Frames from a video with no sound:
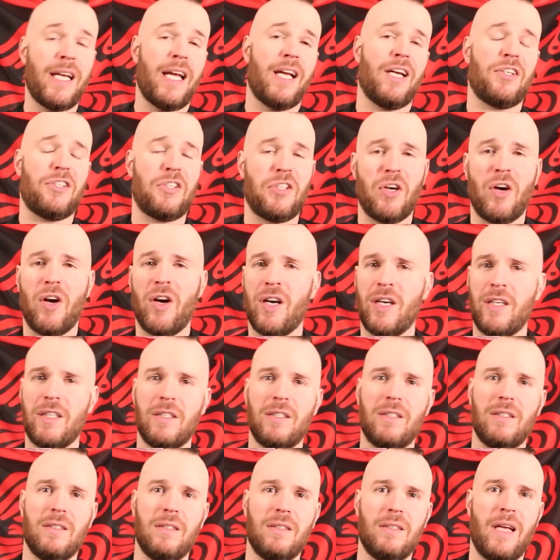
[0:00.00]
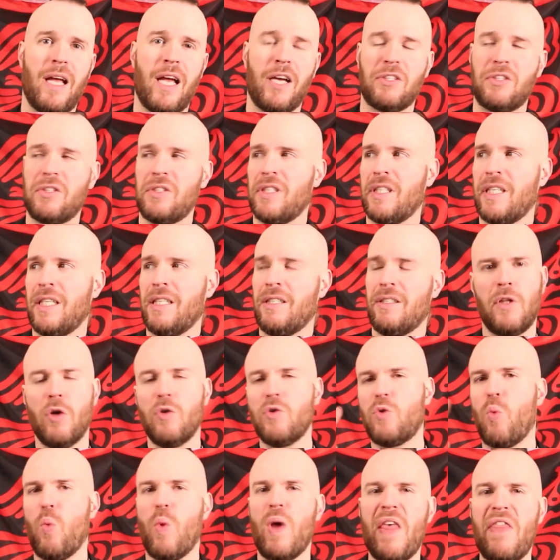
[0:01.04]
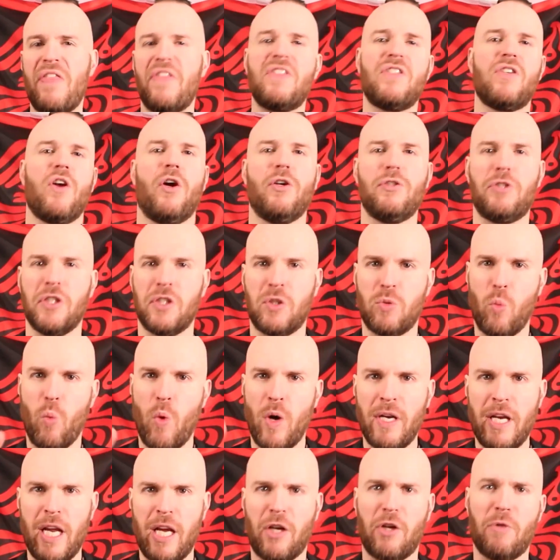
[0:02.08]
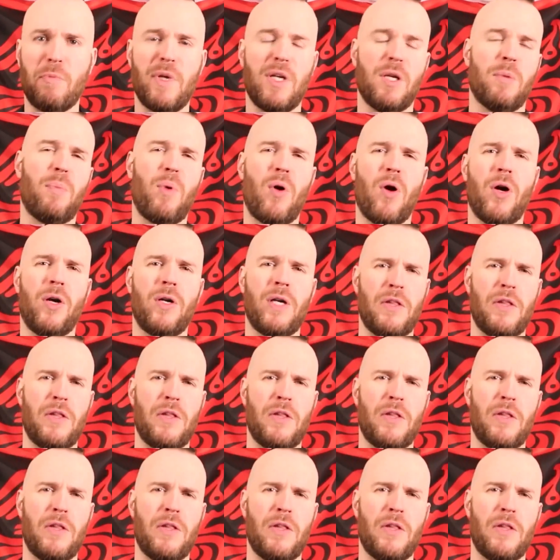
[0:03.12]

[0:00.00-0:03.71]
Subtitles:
at a chart, actually those widths are just 1 increment apart,